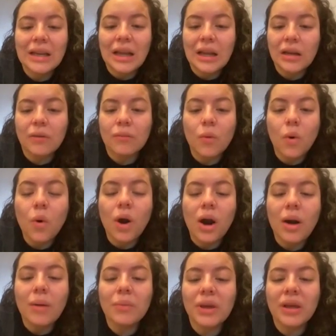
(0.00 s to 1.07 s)

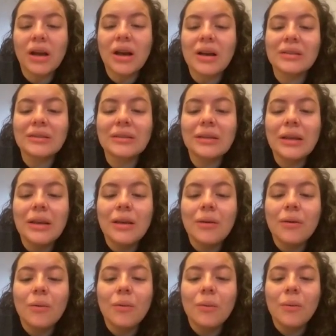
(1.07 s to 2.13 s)
anymore because
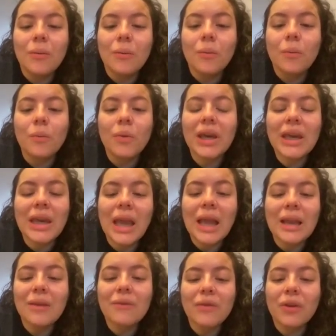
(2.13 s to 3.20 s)
we
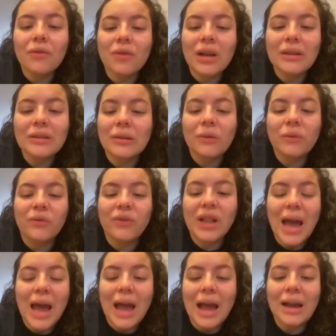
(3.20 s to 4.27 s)
can't even raise a
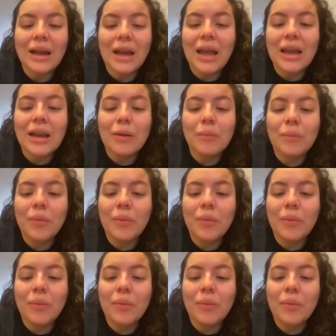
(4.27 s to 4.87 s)
flag in a